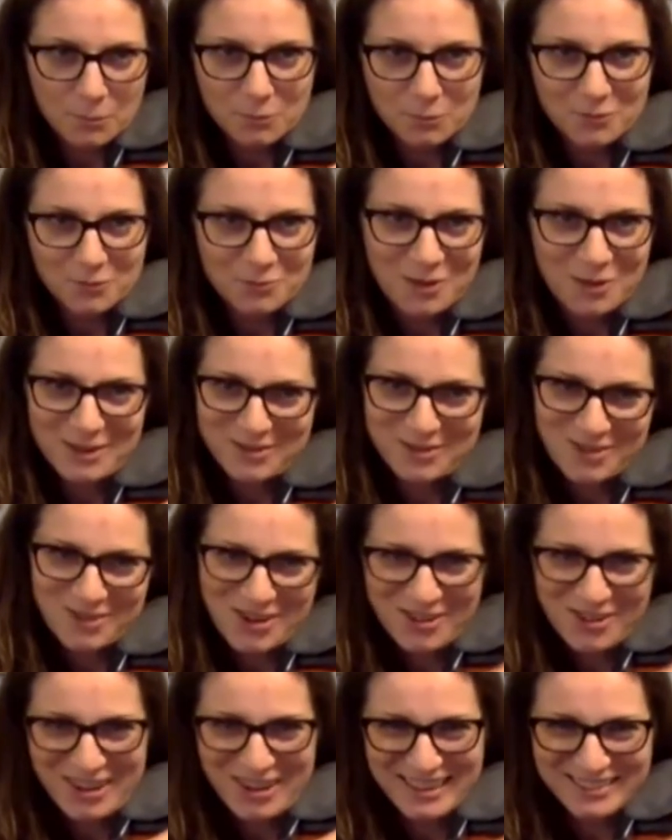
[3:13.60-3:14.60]
Rock and
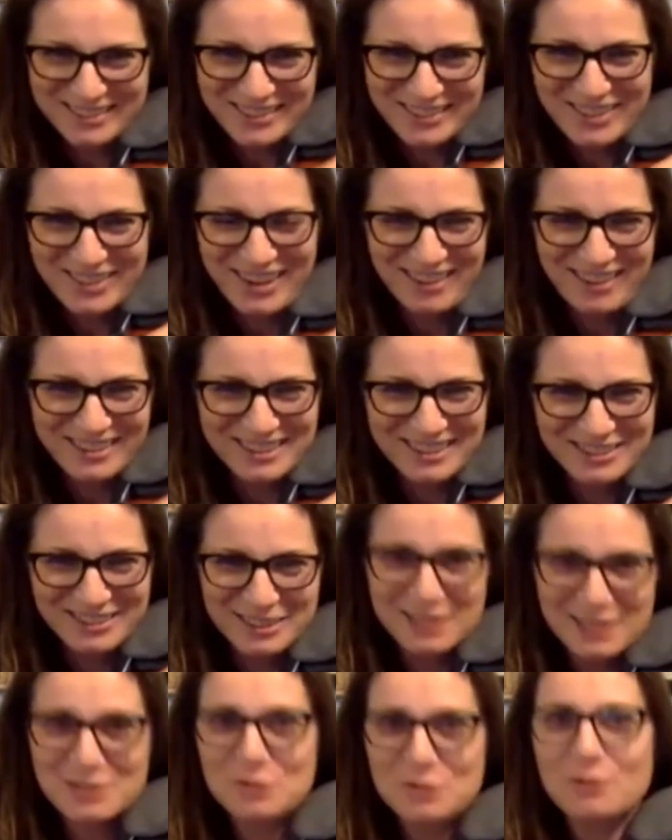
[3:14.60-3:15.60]
roll. How are we
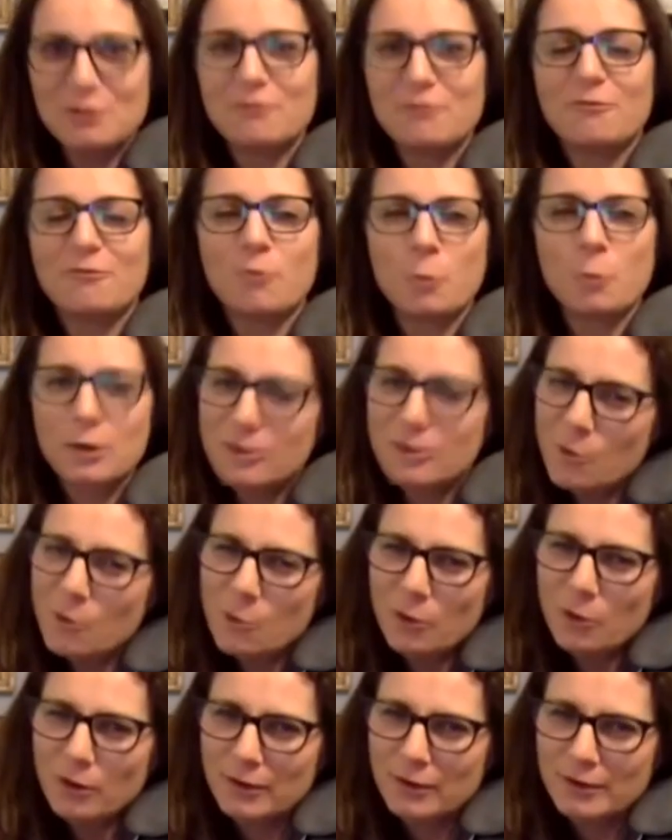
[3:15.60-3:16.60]
doing? Let's do the 4
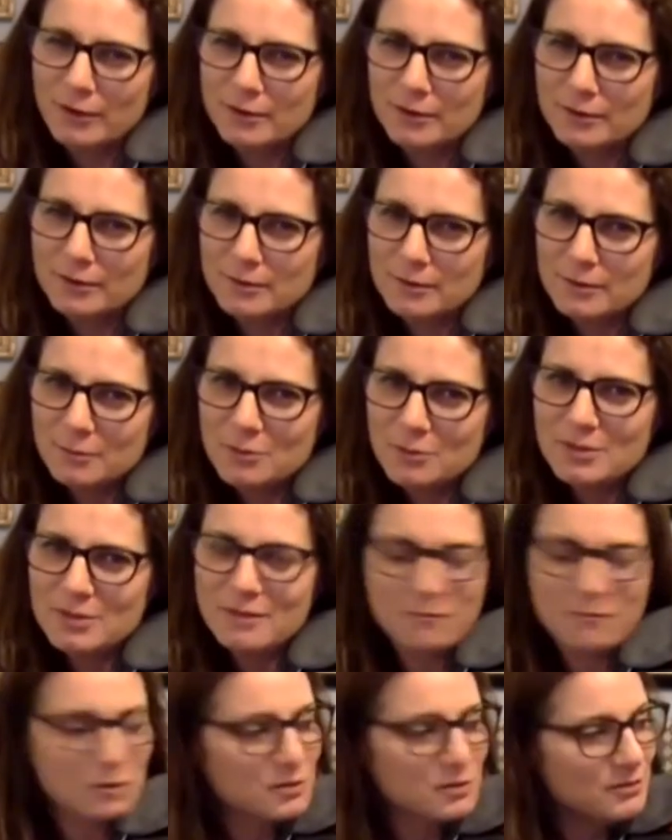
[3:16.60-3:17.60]
chord. Put
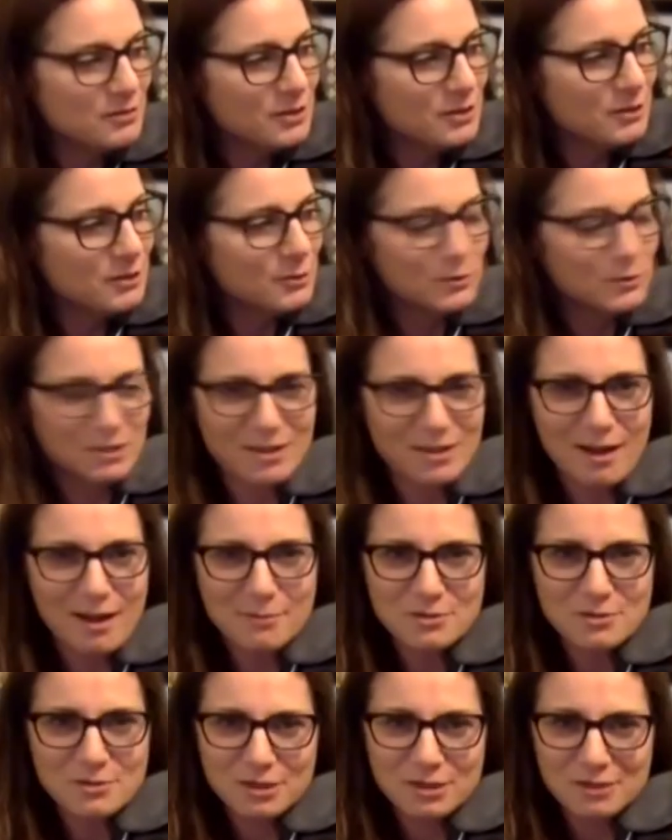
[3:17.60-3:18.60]
that first finger on the
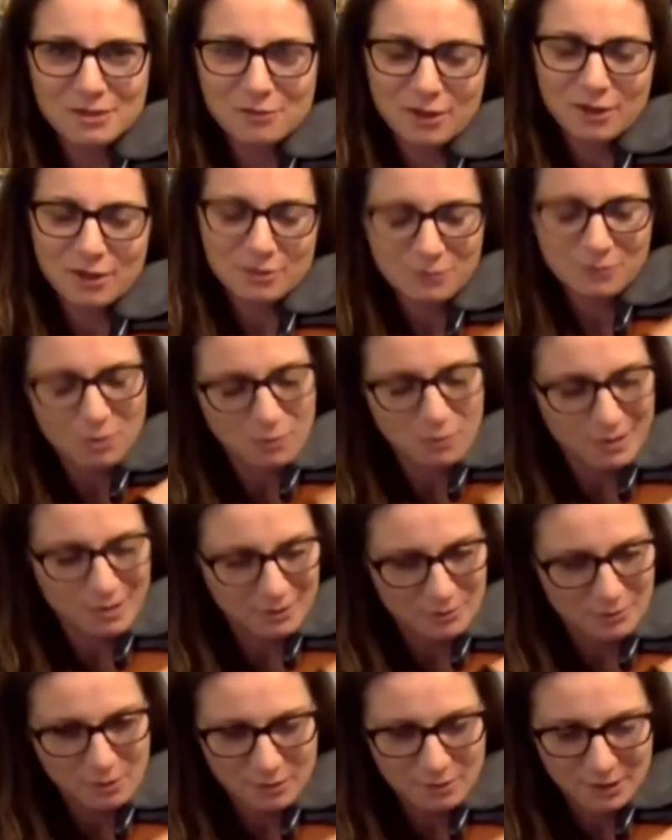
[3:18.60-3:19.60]
top string. Rock and roll
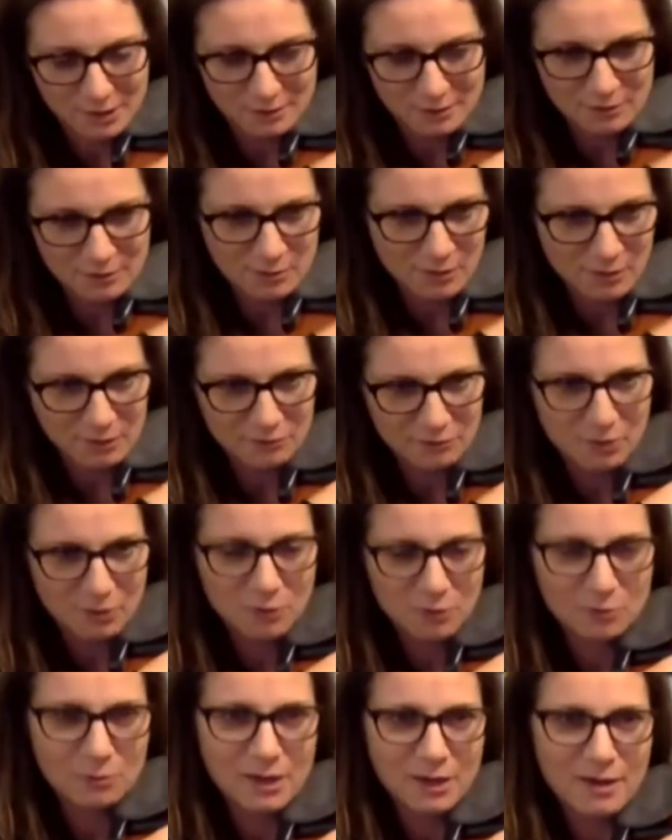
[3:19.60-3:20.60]

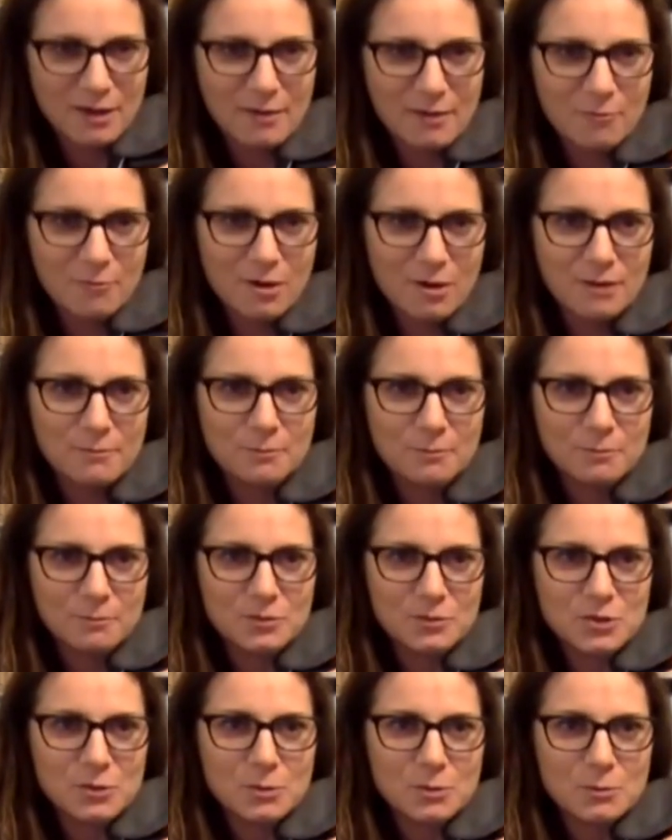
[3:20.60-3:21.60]
on the way up. 1,
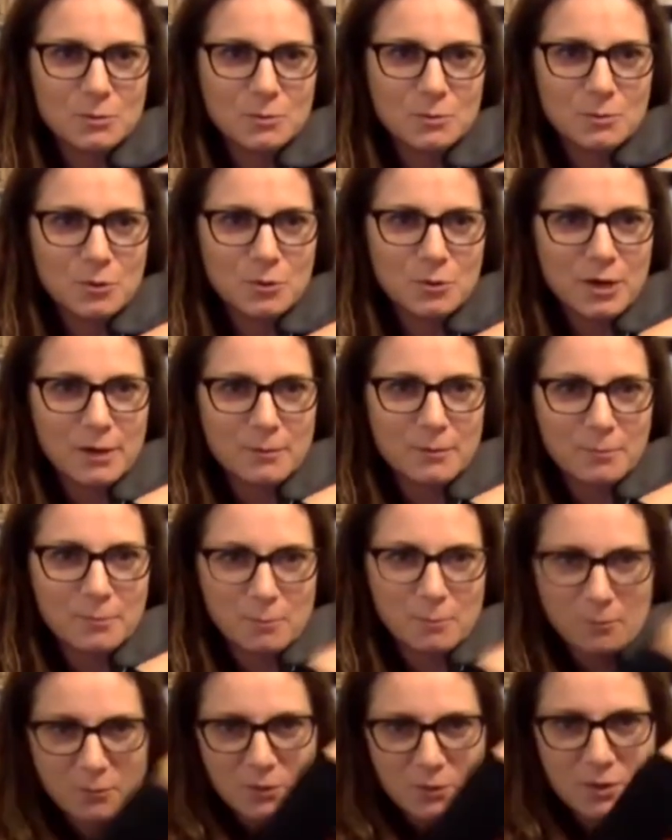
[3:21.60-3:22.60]
2, 3.
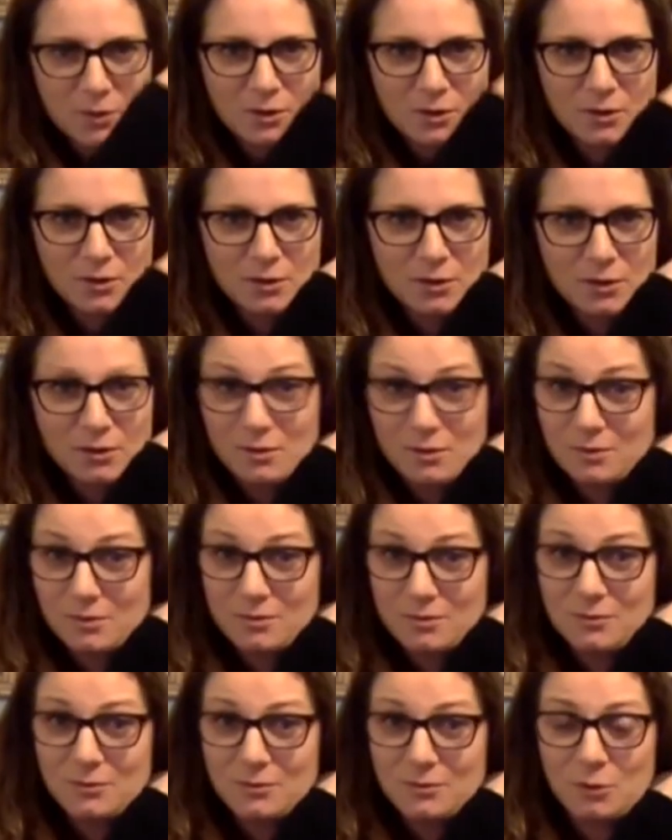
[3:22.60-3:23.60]

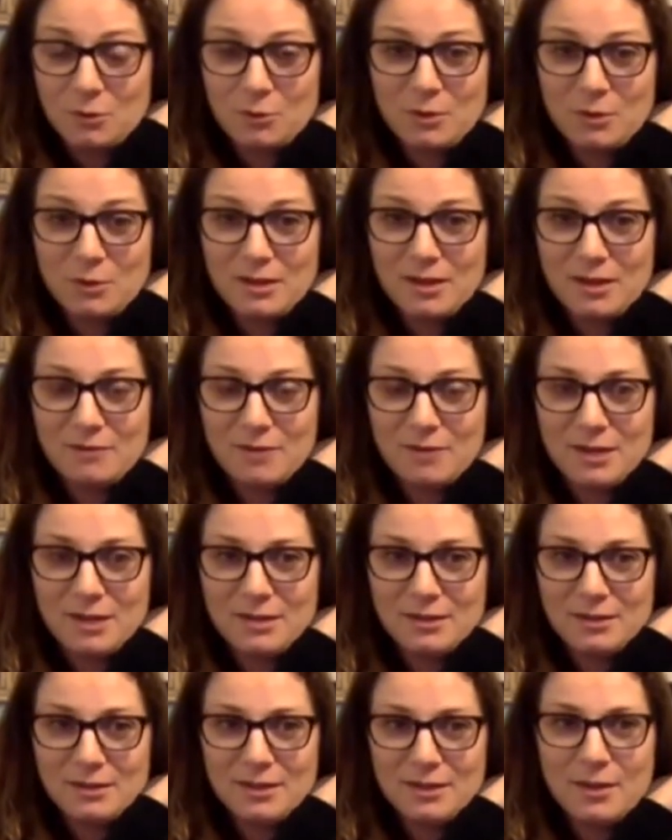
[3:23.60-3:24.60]
On the way down,
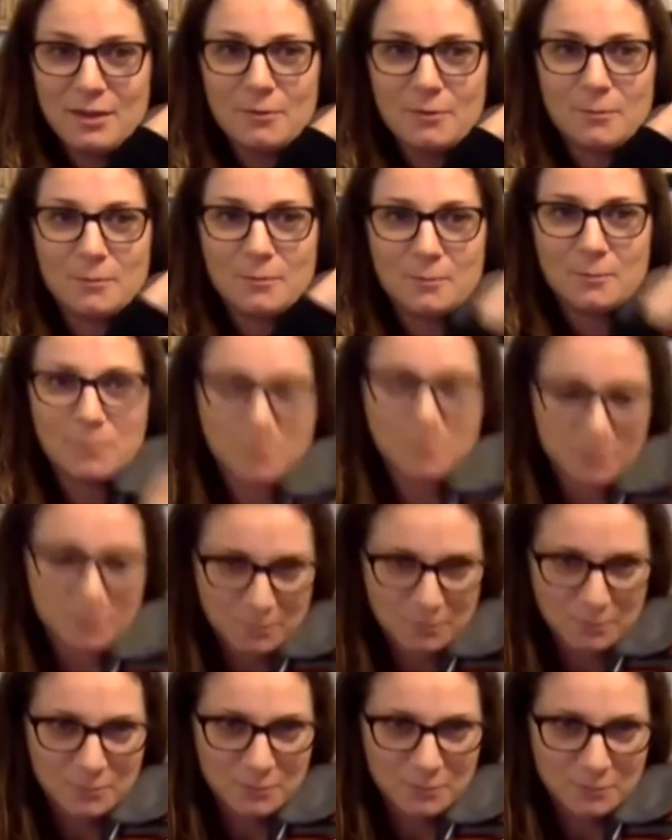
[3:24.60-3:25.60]
ready? Go.
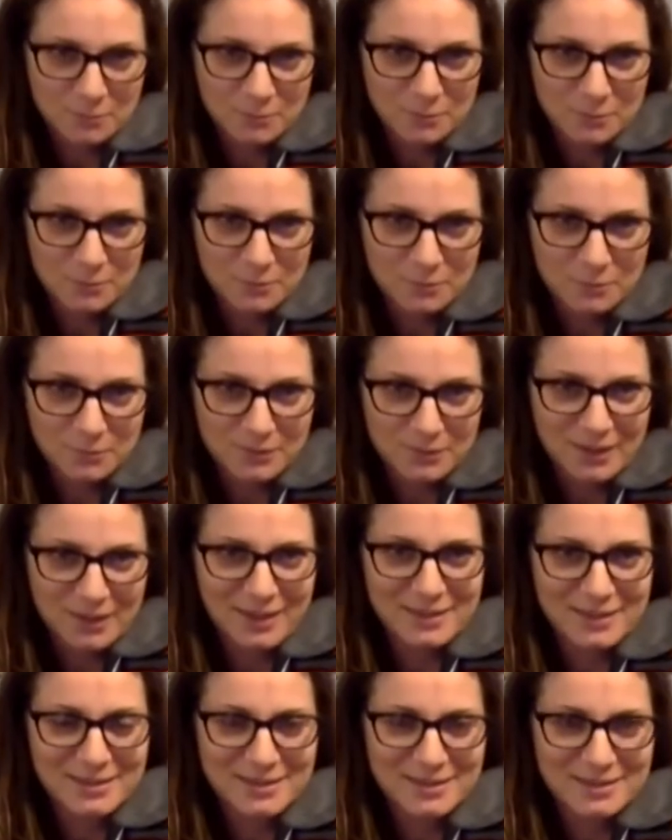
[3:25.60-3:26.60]

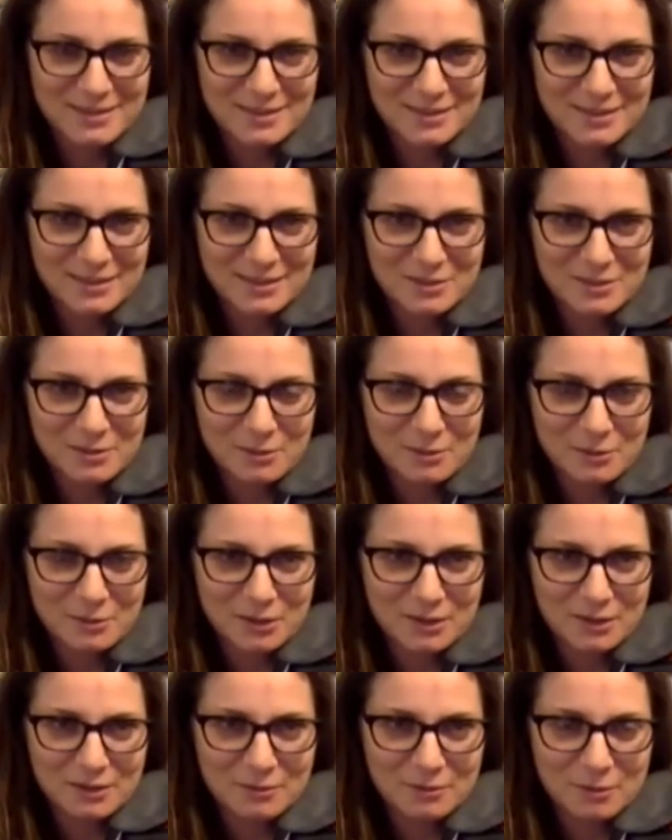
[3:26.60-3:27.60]
Nice. Let's do that one
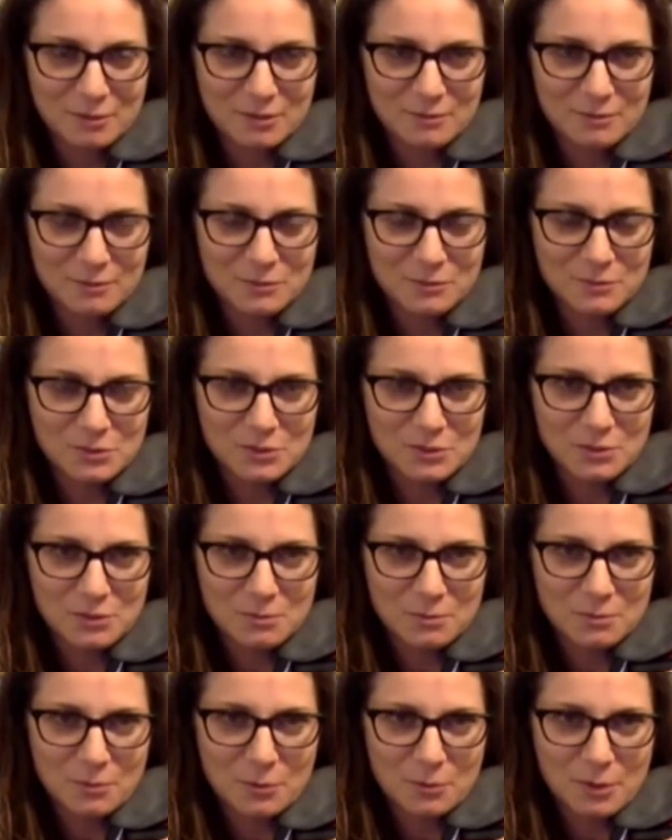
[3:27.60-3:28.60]
again. 1, 2,
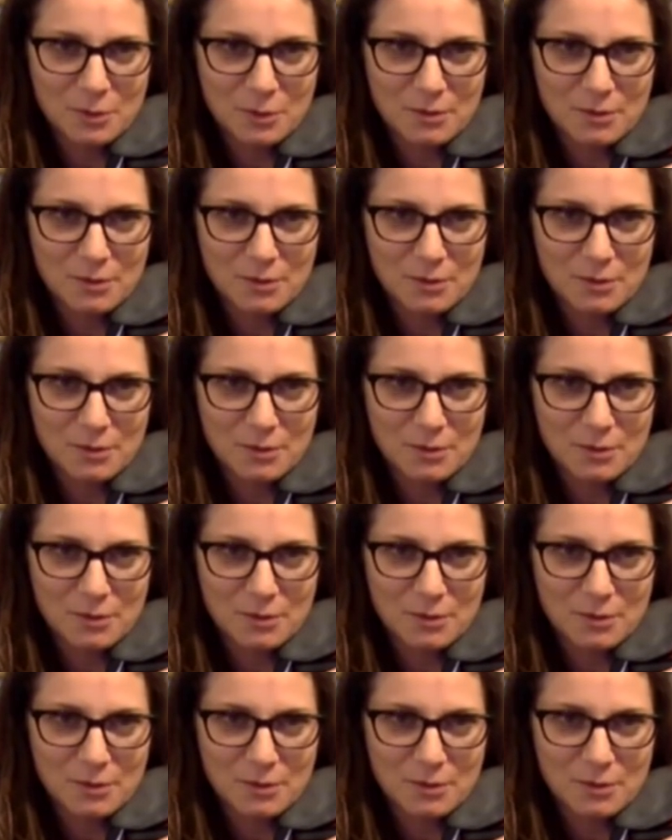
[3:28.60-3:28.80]
3.